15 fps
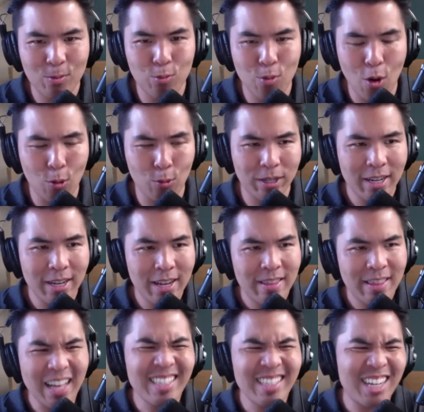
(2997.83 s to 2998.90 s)
wrote.
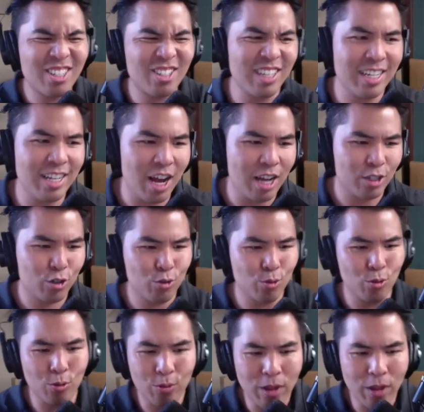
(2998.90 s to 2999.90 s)
That's actually not true.